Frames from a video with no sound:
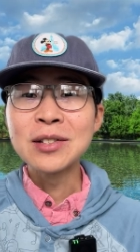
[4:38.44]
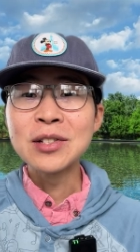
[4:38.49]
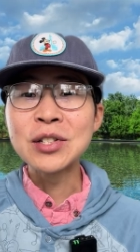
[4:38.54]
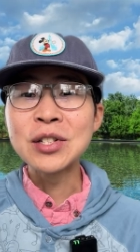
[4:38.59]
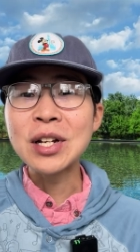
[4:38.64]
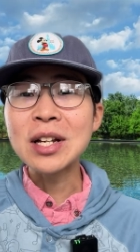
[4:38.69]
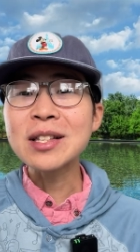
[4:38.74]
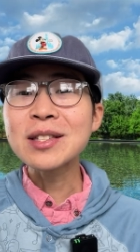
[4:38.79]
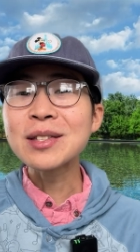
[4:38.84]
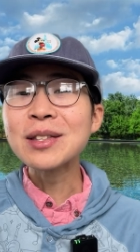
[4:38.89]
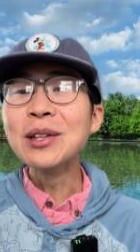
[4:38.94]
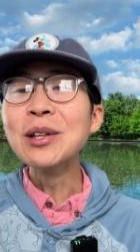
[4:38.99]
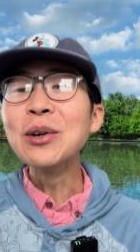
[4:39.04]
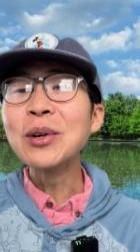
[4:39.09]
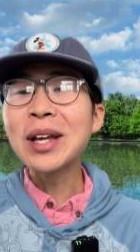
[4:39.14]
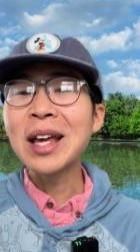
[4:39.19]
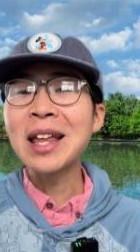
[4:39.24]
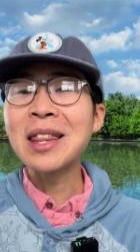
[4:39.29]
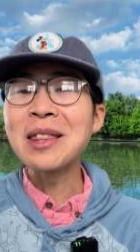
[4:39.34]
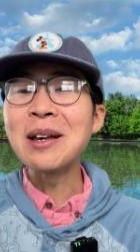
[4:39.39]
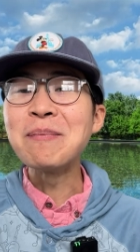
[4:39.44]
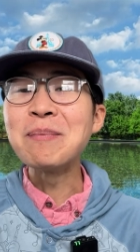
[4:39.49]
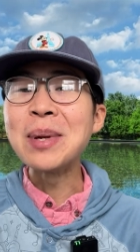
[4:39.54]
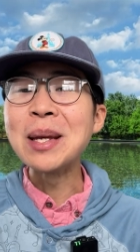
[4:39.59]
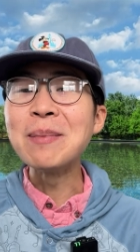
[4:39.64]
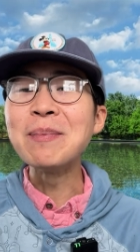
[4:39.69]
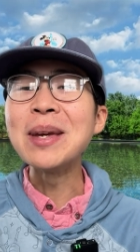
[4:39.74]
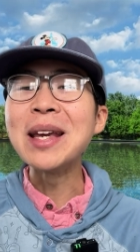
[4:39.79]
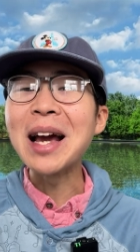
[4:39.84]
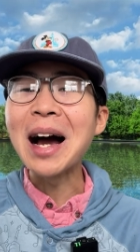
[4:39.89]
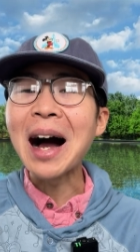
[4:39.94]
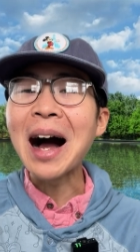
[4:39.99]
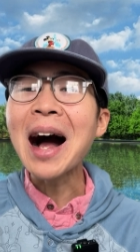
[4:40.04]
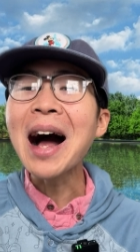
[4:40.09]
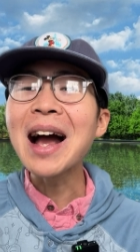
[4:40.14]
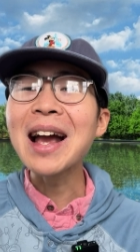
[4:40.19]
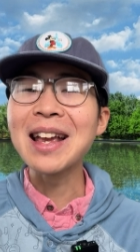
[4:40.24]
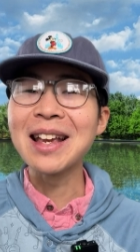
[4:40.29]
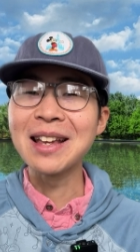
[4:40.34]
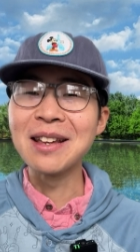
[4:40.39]
Just look at the
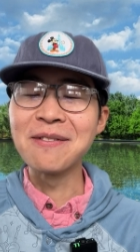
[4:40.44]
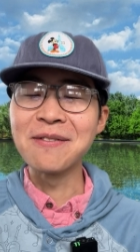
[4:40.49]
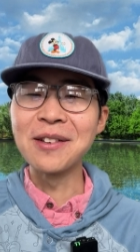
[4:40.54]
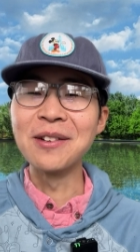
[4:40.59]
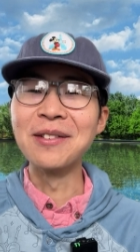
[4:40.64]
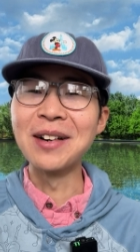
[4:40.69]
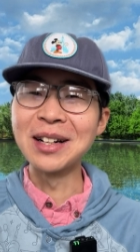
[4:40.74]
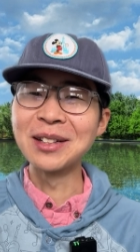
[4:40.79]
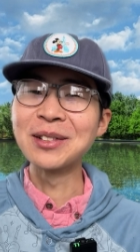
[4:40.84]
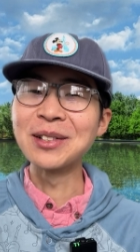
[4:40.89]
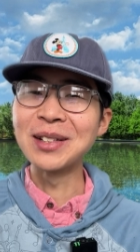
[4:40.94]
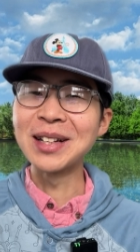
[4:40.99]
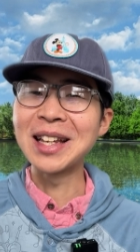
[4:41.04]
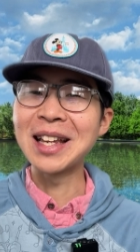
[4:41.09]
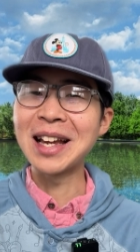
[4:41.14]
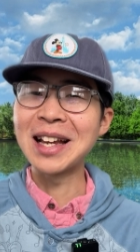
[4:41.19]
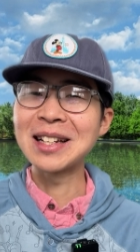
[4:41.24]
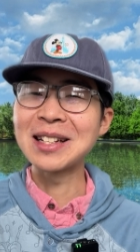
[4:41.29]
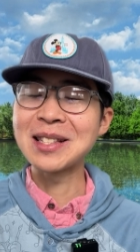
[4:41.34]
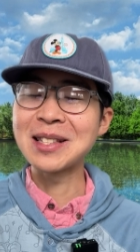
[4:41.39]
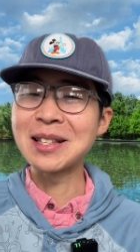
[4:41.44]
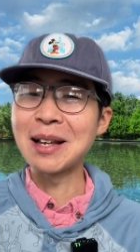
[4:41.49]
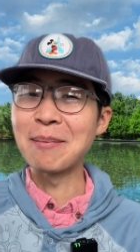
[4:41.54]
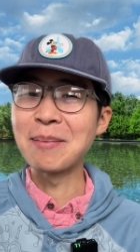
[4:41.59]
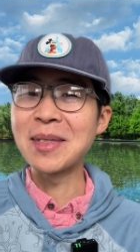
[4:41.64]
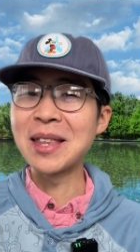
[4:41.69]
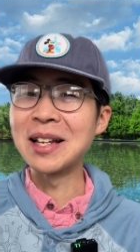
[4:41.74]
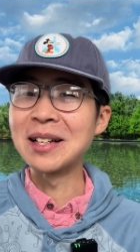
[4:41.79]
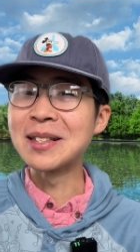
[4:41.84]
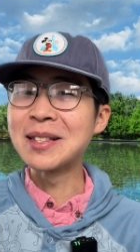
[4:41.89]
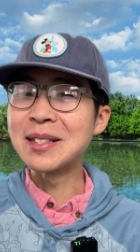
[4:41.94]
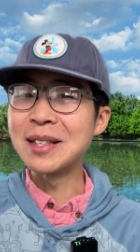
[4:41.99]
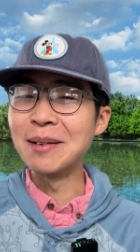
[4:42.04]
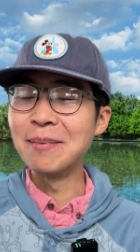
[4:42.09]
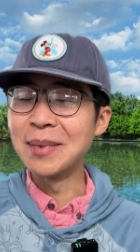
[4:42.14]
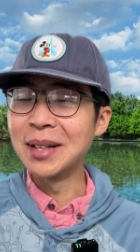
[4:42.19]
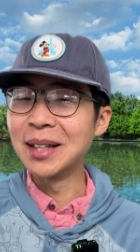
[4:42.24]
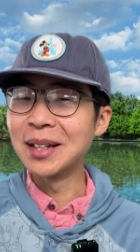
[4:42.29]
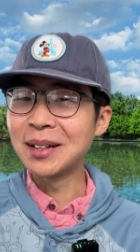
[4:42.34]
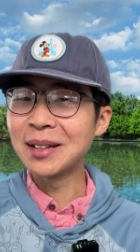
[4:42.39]
PPI if you want to get something
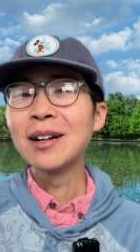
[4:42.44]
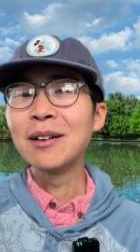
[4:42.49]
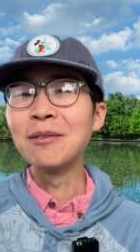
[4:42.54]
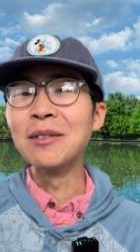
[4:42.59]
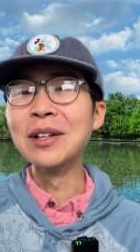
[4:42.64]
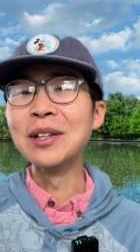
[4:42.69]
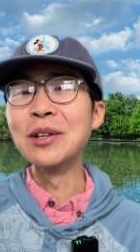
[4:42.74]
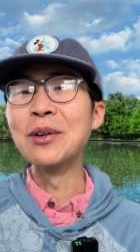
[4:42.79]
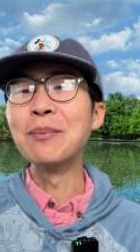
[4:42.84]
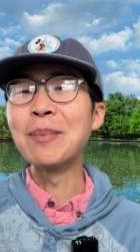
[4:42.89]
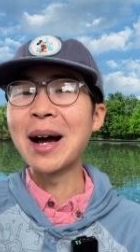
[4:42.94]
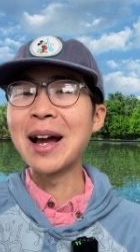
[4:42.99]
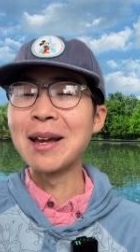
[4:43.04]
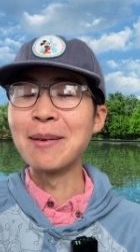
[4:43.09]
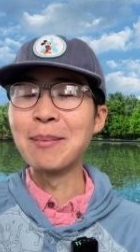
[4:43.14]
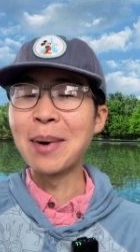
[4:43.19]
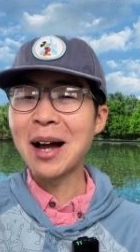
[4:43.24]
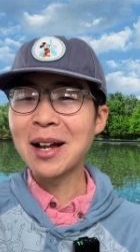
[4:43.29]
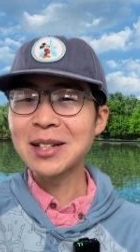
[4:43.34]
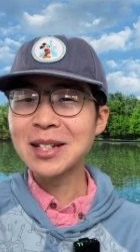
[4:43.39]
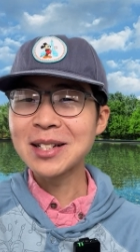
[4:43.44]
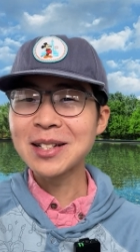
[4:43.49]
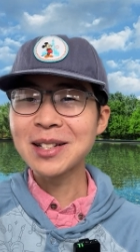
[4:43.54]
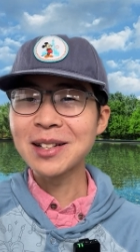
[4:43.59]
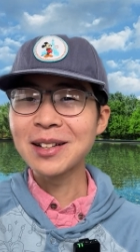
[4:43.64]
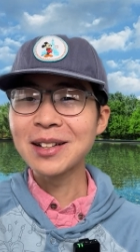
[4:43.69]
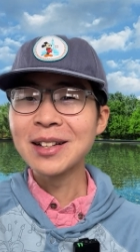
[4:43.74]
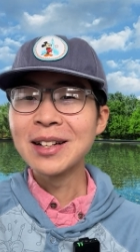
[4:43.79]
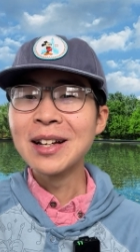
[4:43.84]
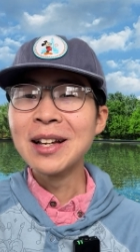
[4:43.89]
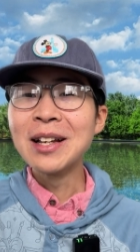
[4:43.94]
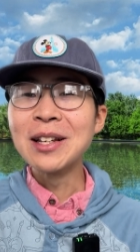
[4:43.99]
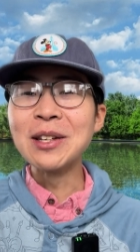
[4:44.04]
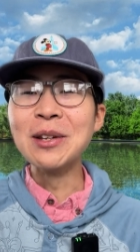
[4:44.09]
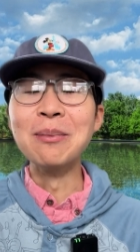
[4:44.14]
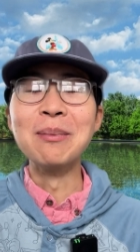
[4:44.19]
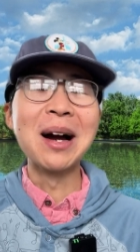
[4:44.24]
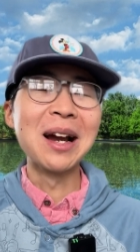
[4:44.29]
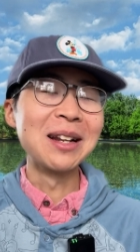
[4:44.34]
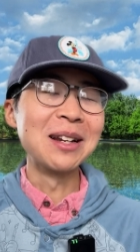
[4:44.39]
similar when you buy a monitor. You
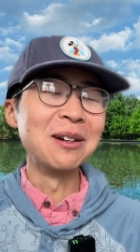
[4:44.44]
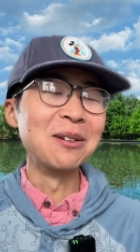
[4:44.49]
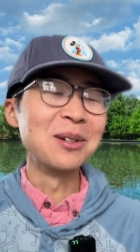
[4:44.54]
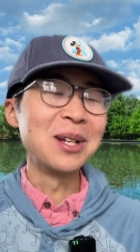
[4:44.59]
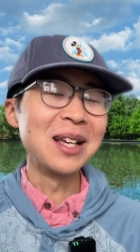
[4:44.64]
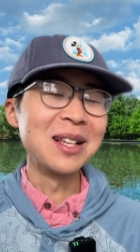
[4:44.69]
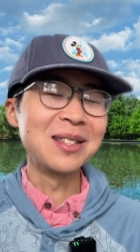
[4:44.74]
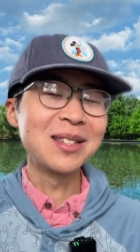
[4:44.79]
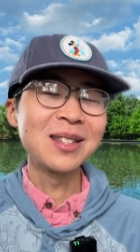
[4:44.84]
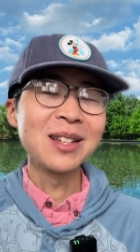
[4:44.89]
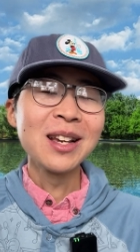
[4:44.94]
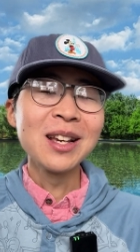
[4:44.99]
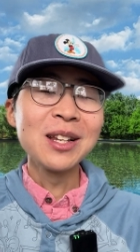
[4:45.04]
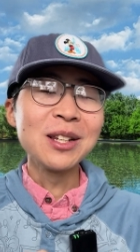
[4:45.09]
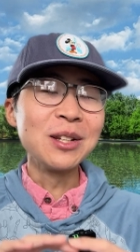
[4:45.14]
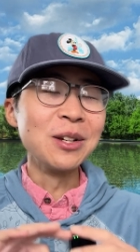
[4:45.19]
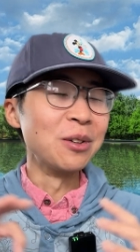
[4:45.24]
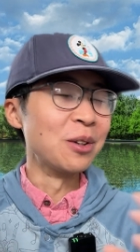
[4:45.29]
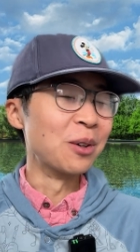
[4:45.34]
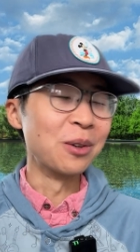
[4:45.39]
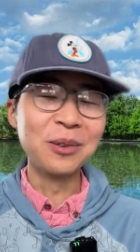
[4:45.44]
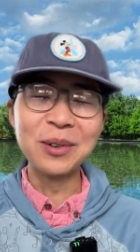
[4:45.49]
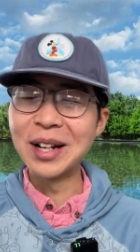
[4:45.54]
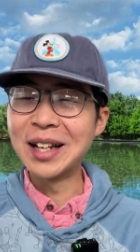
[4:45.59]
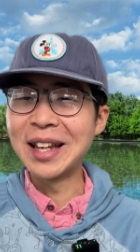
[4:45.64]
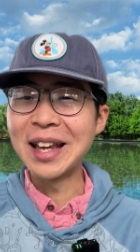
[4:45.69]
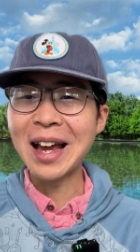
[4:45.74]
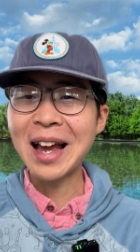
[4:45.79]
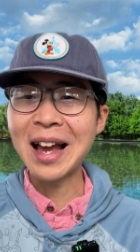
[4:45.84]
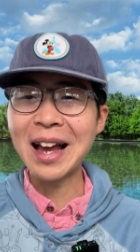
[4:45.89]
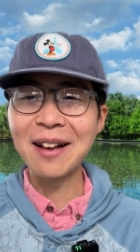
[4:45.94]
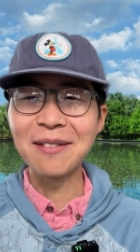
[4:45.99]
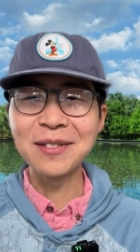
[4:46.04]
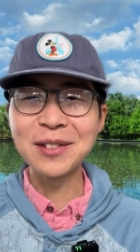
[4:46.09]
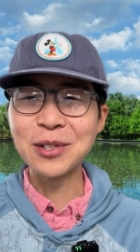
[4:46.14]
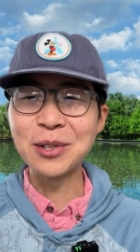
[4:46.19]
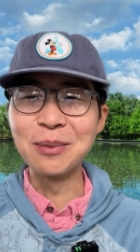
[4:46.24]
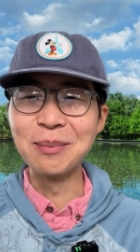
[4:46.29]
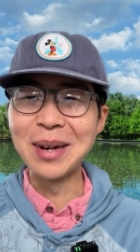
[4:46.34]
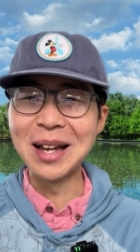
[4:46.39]
might notice you don't really have
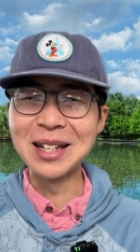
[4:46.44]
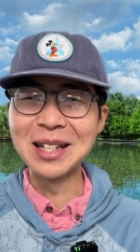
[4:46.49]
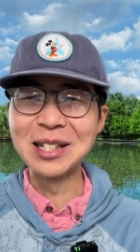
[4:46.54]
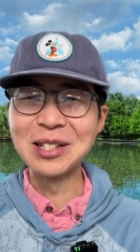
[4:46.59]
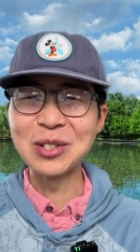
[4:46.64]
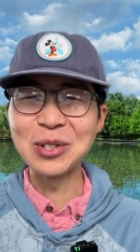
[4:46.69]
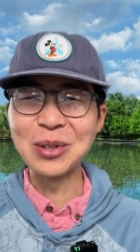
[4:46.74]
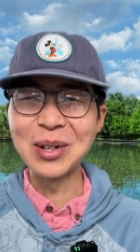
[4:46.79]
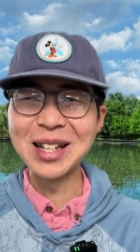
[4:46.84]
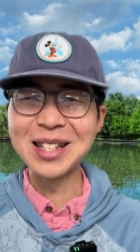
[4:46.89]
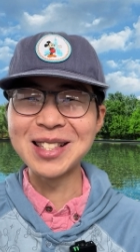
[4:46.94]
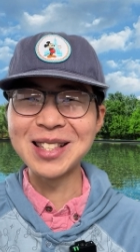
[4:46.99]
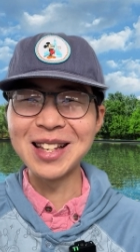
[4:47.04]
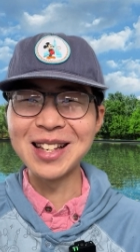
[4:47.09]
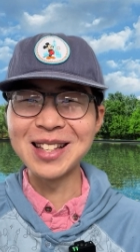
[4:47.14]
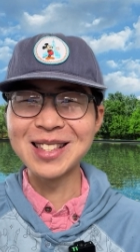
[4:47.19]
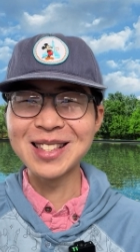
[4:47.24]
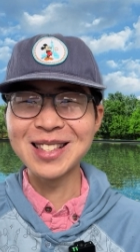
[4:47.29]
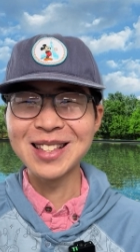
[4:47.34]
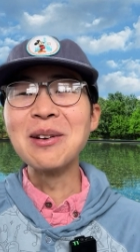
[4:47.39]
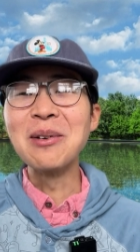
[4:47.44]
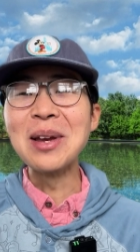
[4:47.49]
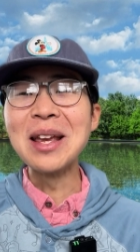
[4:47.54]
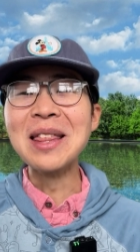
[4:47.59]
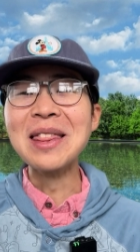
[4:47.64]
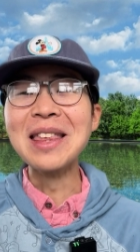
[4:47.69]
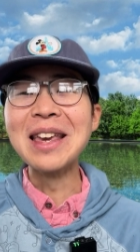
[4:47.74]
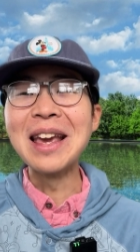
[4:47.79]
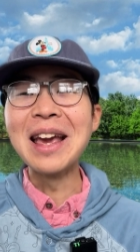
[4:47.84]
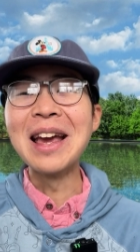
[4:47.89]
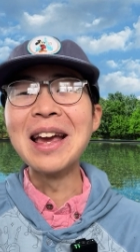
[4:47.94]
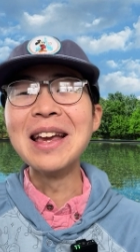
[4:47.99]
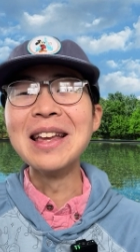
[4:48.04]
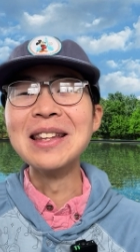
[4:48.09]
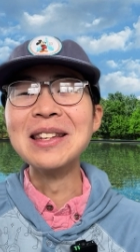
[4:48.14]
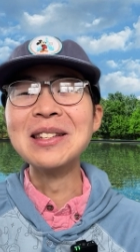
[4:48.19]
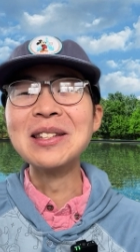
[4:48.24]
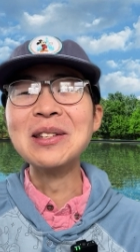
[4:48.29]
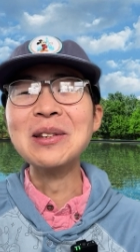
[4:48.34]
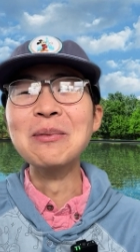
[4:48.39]
too many choices. In the
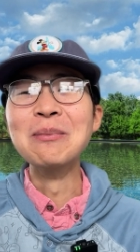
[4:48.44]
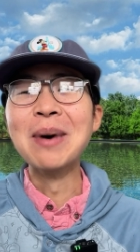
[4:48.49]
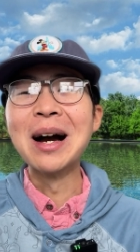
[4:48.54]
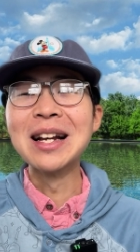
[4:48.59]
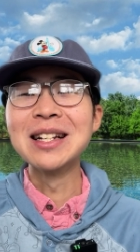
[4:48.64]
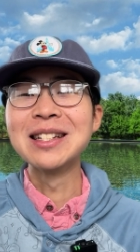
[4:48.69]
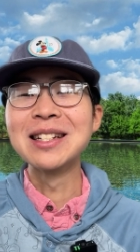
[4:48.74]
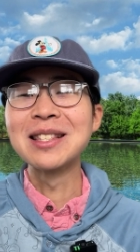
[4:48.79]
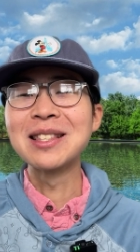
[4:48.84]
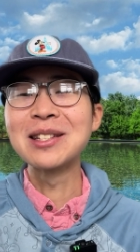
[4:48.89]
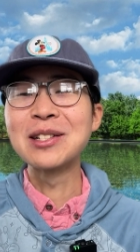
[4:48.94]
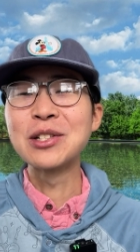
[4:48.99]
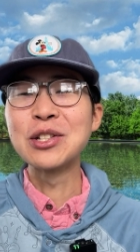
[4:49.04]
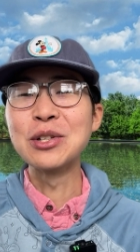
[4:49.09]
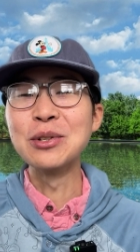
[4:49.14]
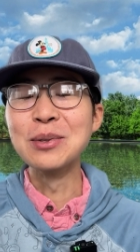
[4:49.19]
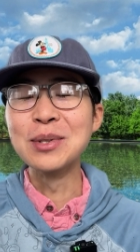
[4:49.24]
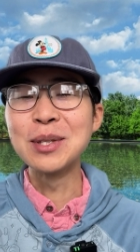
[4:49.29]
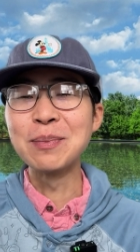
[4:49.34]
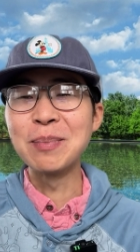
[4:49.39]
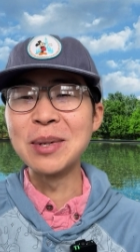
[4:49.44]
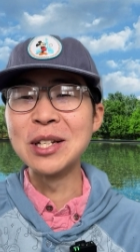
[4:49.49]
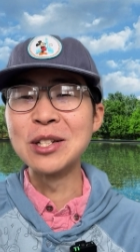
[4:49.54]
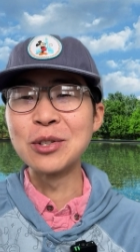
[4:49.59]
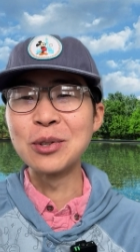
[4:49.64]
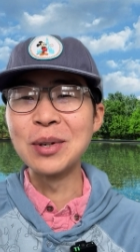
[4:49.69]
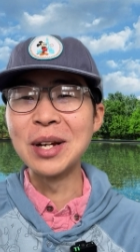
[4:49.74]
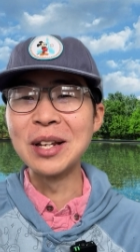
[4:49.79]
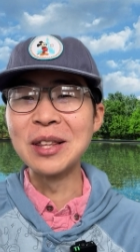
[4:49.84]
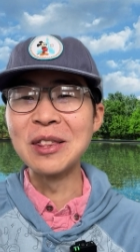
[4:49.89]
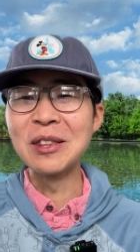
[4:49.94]
end, you might just choose between